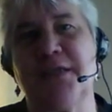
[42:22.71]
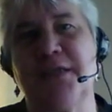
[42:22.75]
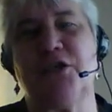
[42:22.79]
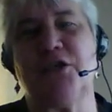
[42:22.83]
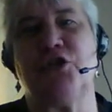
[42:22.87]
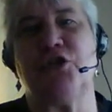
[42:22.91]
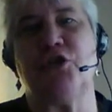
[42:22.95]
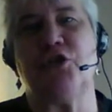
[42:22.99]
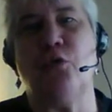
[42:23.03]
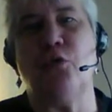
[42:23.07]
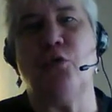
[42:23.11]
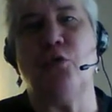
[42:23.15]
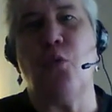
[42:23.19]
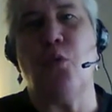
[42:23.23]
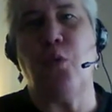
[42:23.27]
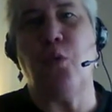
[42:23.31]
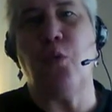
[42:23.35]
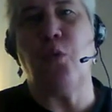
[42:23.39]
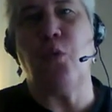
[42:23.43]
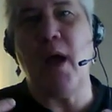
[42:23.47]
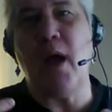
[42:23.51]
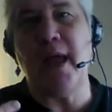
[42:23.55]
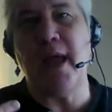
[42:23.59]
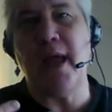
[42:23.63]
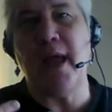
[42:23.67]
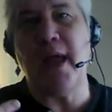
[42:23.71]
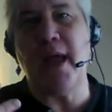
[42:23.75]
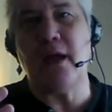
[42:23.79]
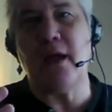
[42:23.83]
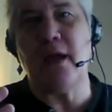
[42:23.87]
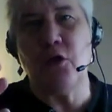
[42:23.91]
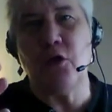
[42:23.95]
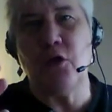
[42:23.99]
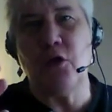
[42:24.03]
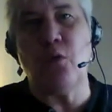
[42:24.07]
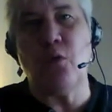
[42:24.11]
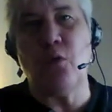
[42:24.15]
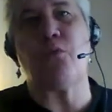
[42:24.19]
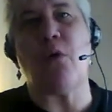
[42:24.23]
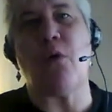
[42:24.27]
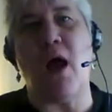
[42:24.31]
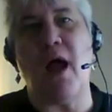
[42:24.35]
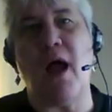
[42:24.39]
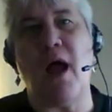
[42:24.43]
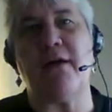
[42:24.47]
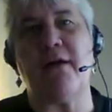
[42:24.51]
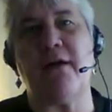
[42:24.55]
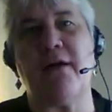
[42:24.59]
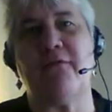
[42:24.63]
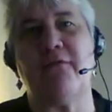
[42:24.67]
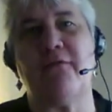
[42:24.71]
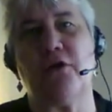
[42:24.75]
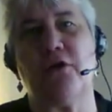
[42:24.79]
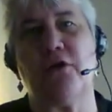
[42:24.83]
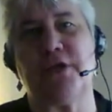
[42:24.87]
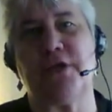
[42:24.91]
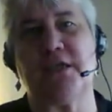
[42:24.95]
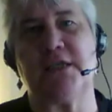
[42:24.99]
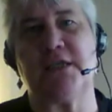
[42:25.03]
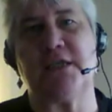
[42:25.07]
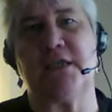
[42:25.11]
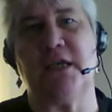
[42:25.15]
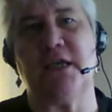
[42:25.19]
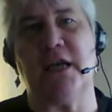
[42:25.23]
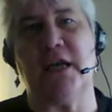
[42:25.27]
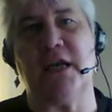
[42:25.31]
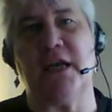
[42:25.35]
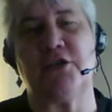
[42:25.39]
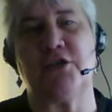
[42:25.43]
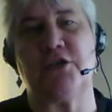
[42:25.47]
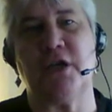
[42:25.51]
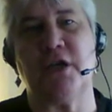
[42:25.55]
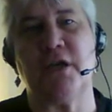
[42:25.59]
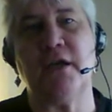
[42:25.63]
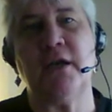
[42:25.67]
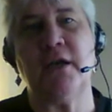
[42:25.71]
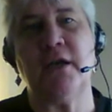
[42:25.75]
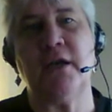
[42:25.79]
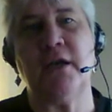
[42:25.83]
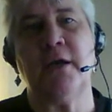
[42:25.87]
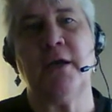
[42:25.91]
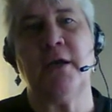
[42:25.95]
is you arrive at your destination